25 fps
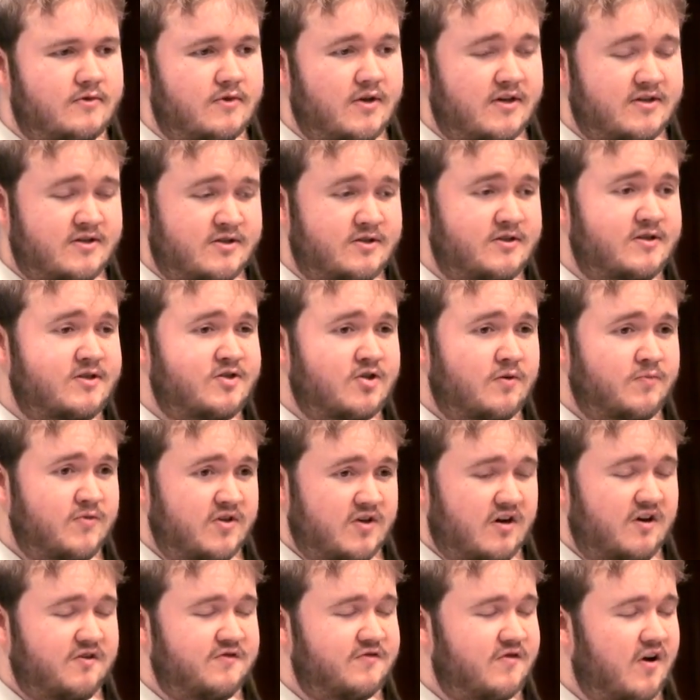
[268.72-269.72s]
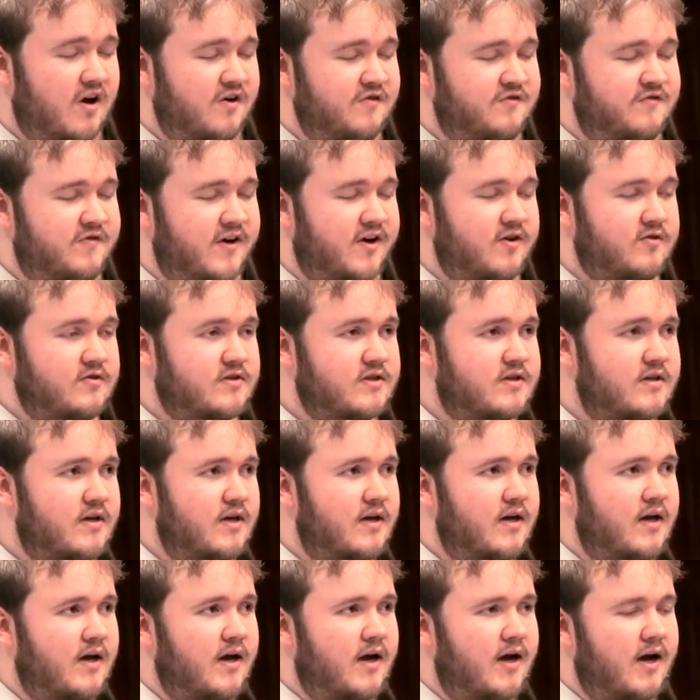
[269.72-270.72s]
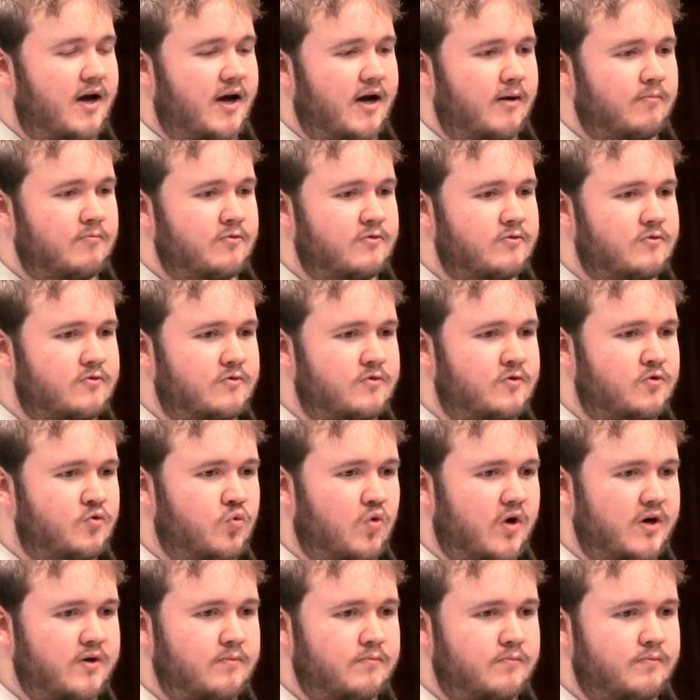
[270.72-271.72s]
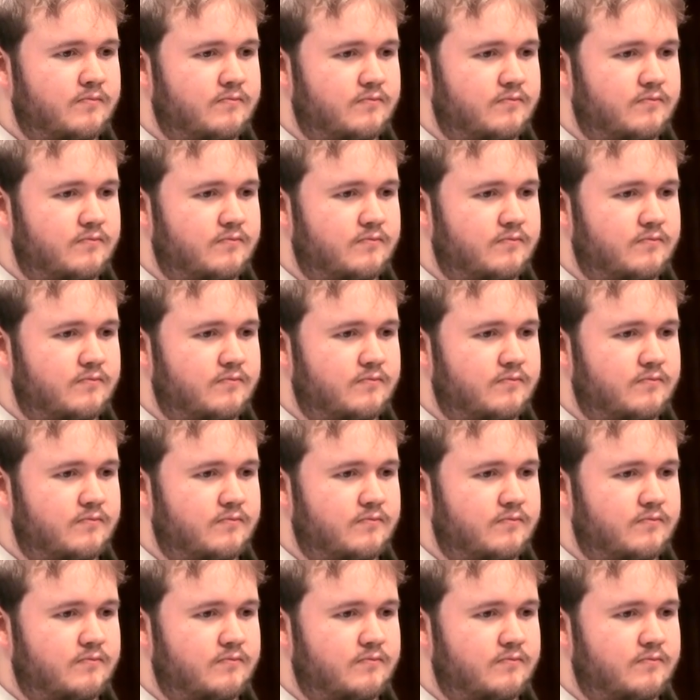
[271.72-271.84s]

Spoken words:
something I've found quite